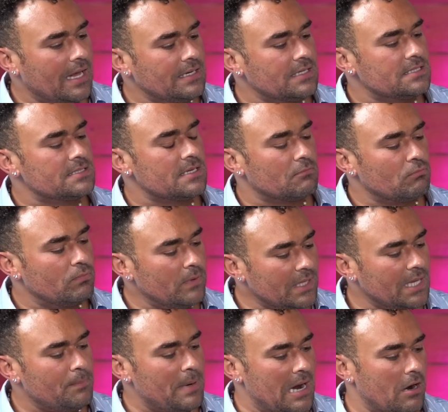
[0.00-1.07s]
is a
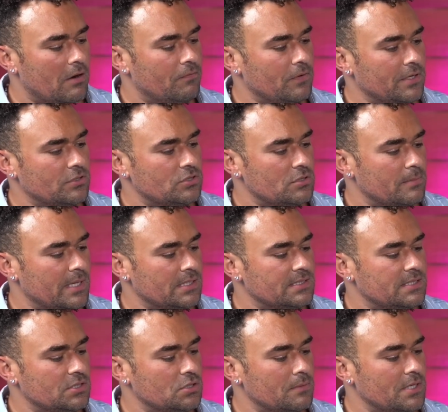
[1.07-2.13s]
really powerful instrument in
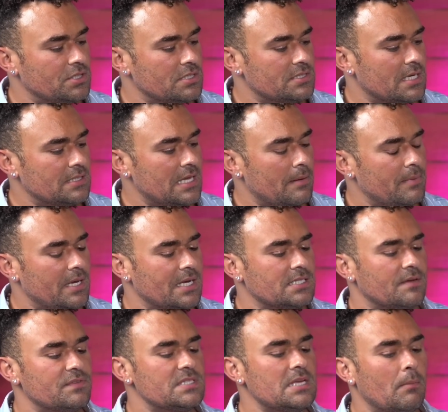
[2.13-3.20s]
situations like that, because
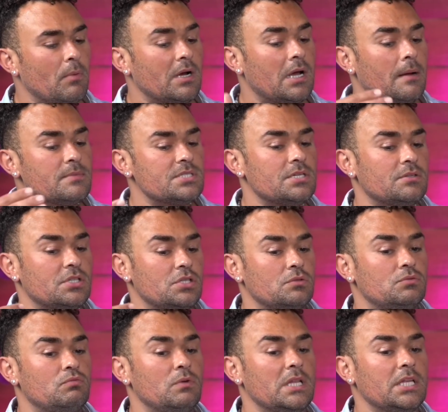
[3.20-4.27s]
if someone comes to you that you
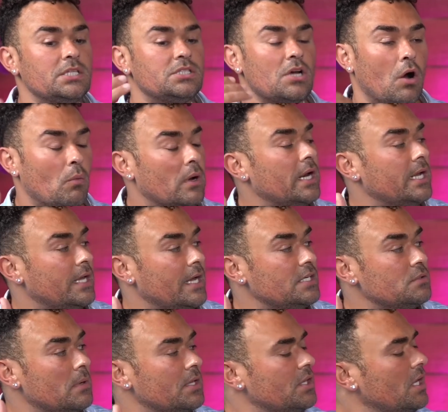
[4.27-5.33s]
really don't want to
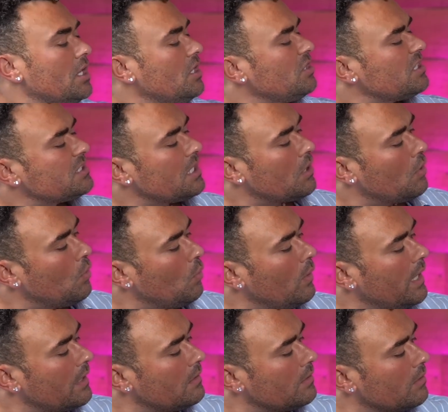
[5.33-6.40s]
engage with, just a
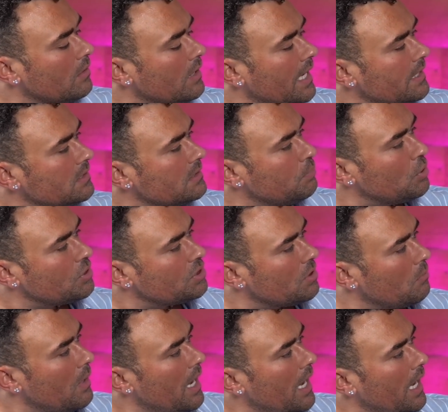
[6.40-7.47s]
quick little like push
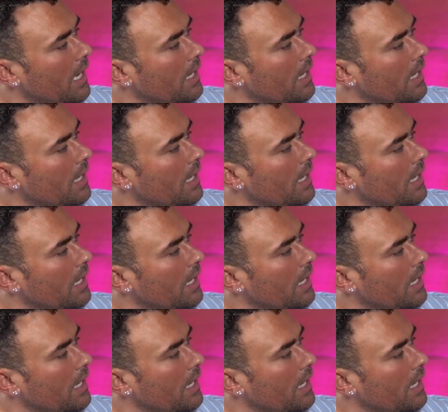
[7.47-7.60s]
away.